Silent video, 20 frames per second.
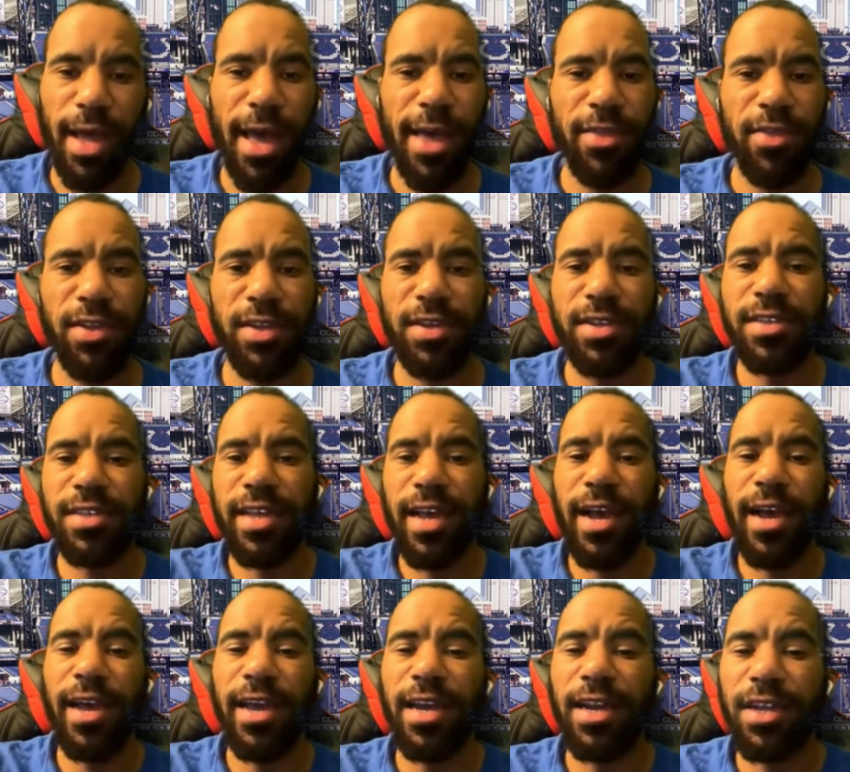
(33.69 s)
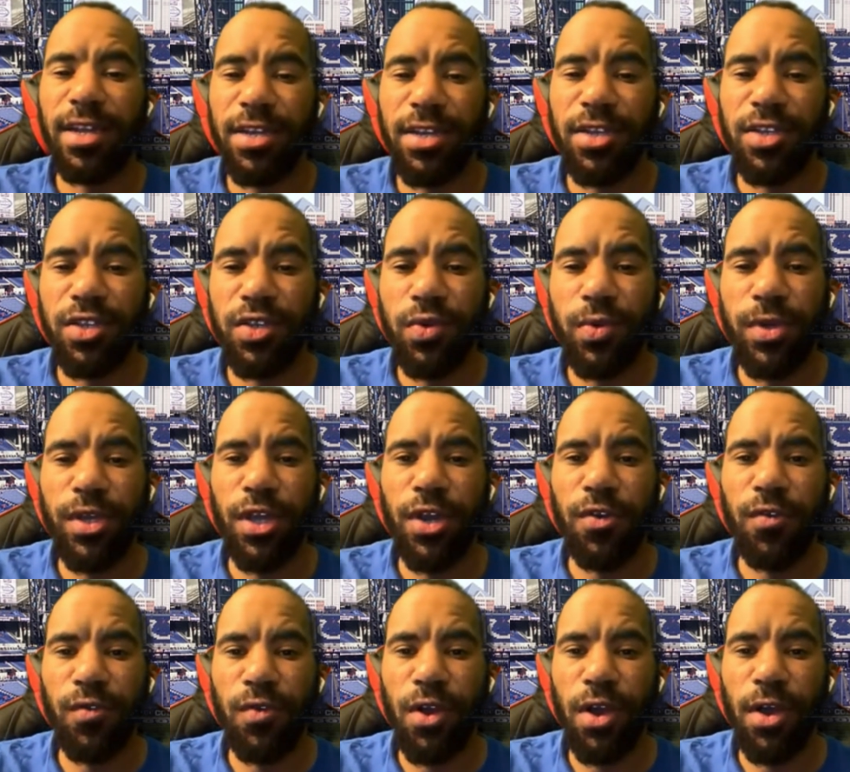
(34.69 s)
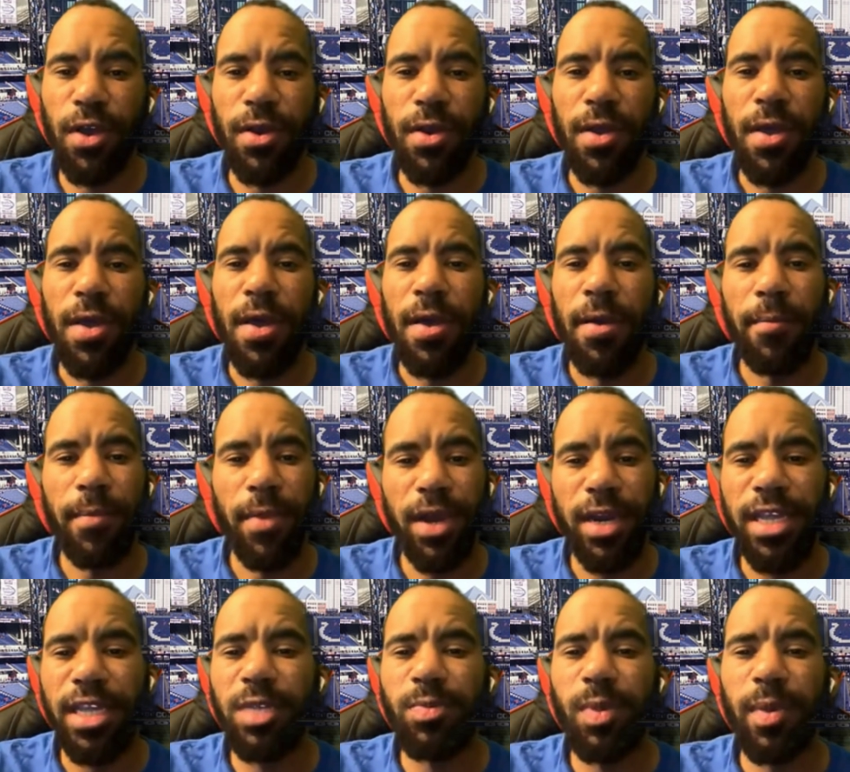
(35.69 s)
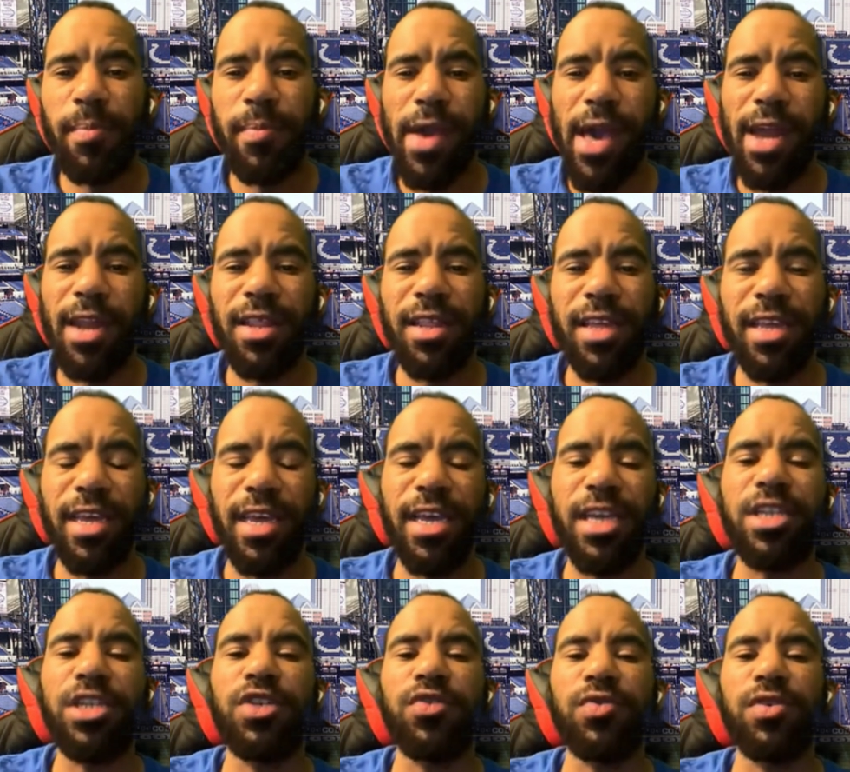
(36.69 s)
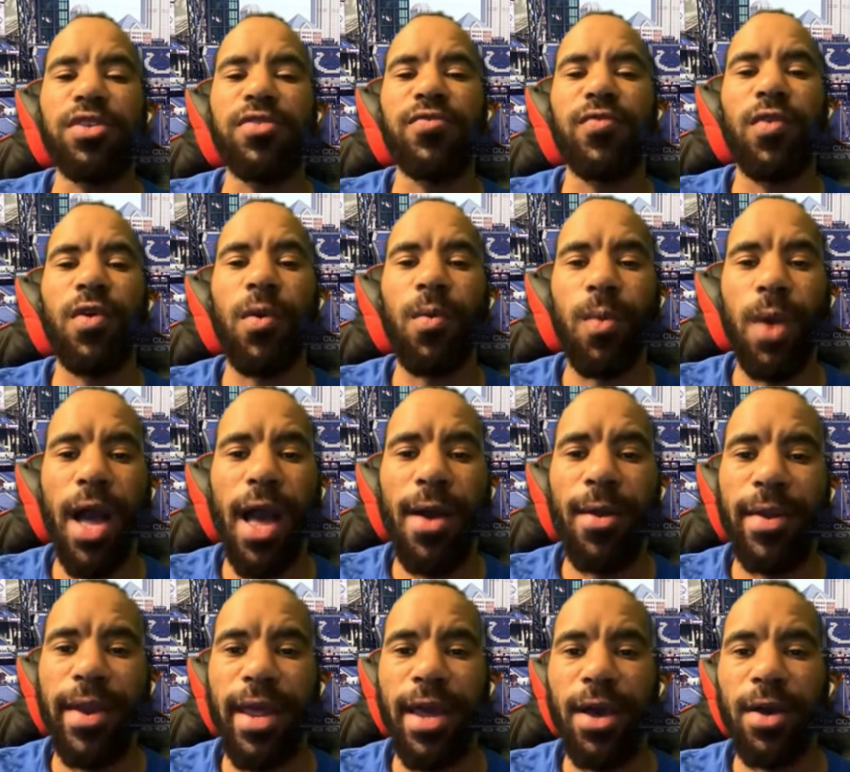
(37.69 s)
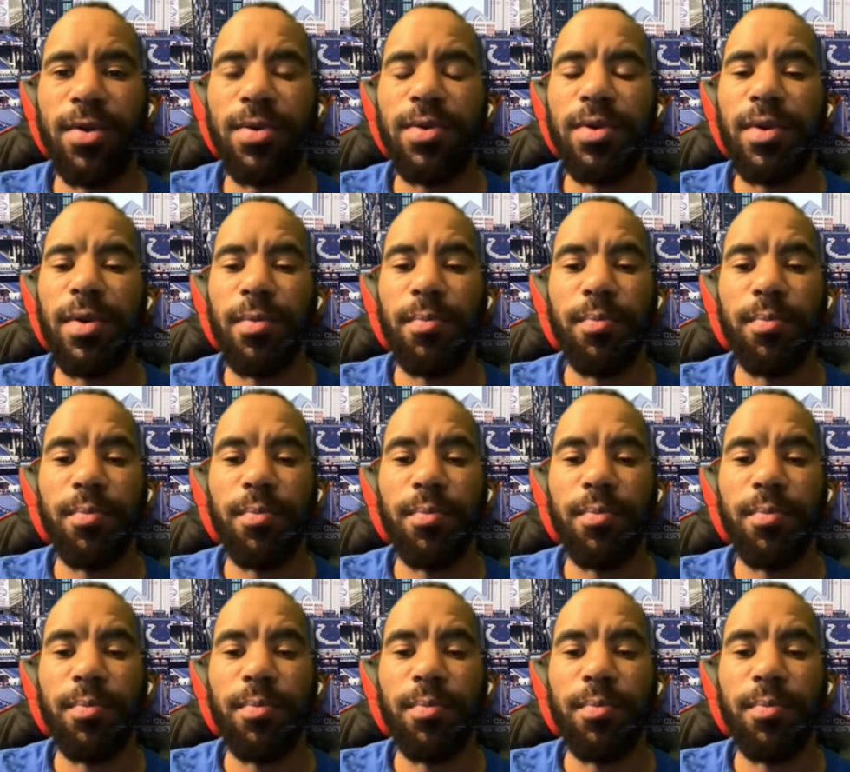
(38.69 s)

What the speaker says: I think this guy had a good two-year run, but he's been battling injuries for a while now.